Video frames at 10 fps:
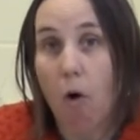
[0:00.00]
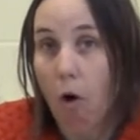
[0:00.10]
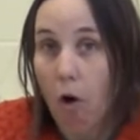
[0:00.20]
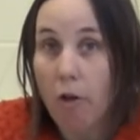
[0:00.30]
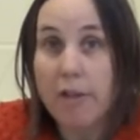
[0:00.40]

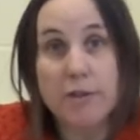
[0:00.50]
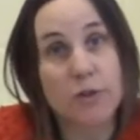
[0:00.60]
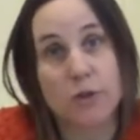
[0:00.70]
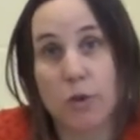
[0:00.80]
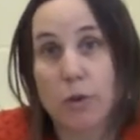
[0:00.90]
all the
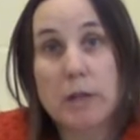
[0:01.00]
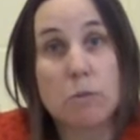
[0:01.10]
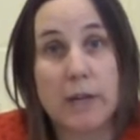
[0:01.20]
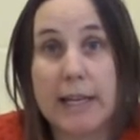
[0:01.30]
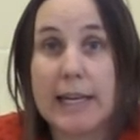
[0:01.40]
story
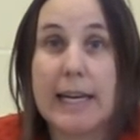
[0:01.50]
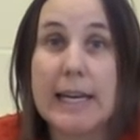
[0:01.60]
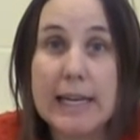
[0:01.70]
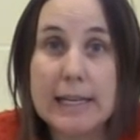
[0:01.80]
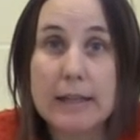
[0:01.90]
we
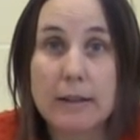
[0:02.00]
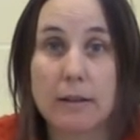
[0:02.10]
need?